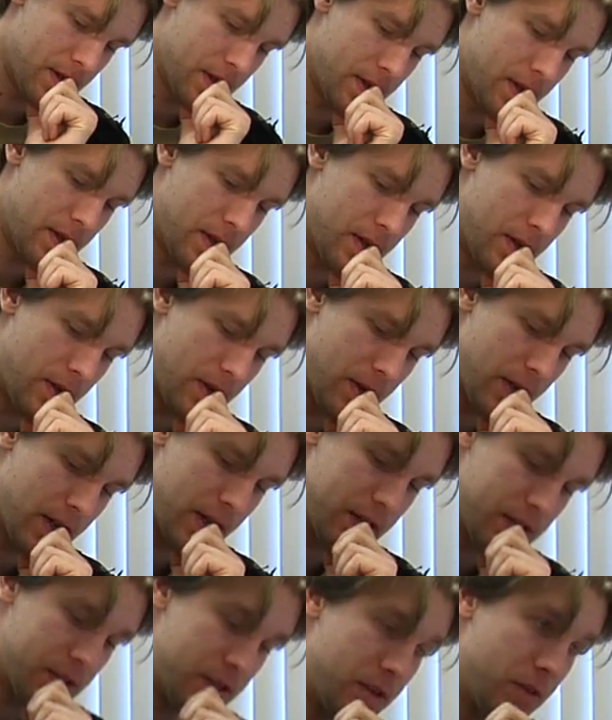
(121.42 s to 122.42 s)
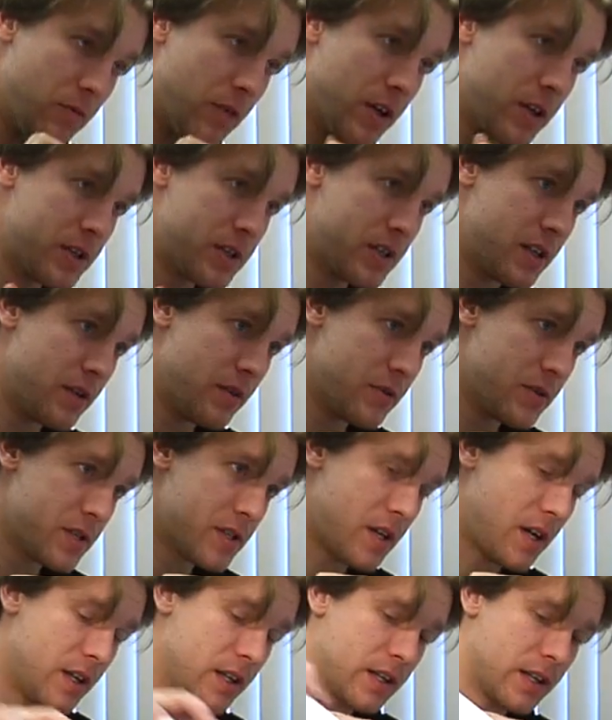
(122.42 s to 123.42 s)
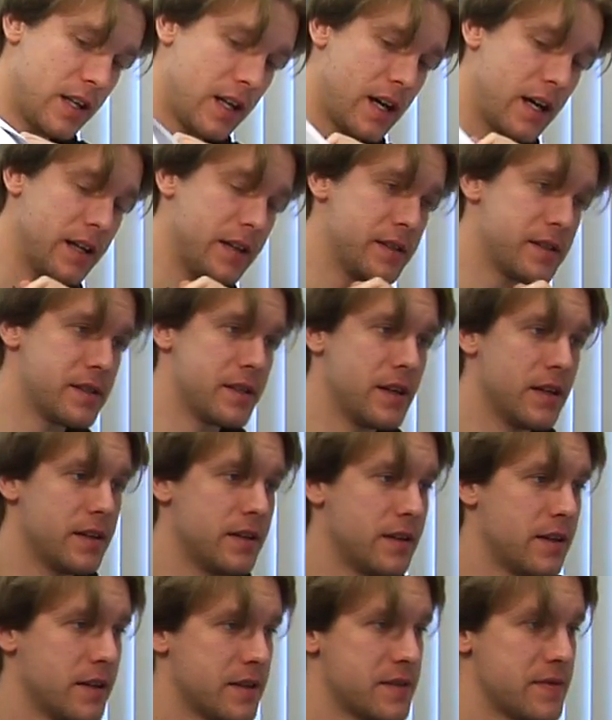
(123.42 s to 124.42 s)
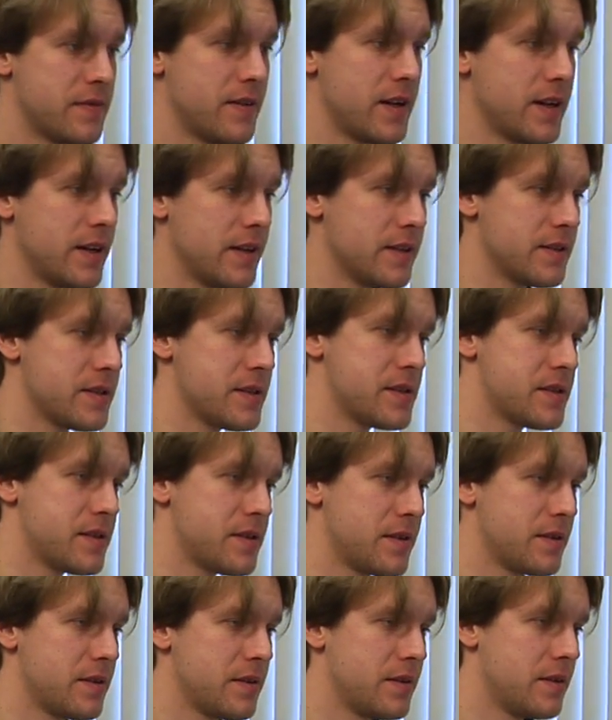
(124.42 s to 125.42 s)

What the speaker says: Water jet, plasma, and laser are all programmed at an office